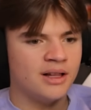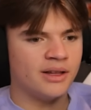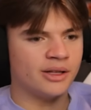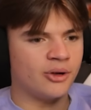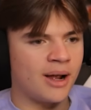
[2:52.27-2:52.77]

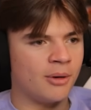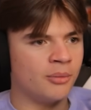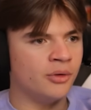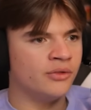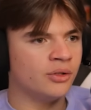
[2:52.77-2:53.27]
Let's grab our
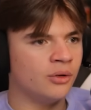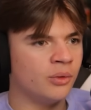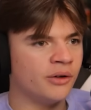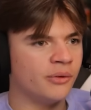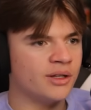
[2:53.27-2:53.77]
move tool.
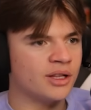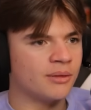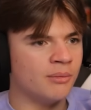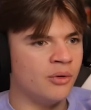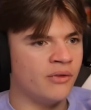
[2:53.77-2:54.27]
What if we just
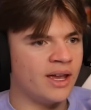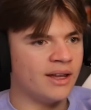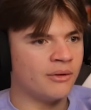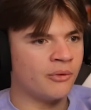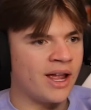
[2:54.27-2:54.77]
move
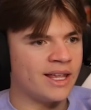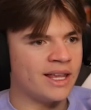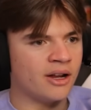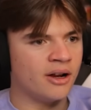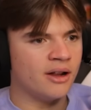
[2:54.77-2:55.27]
it right
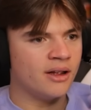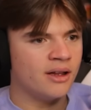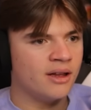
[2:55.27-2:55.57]
here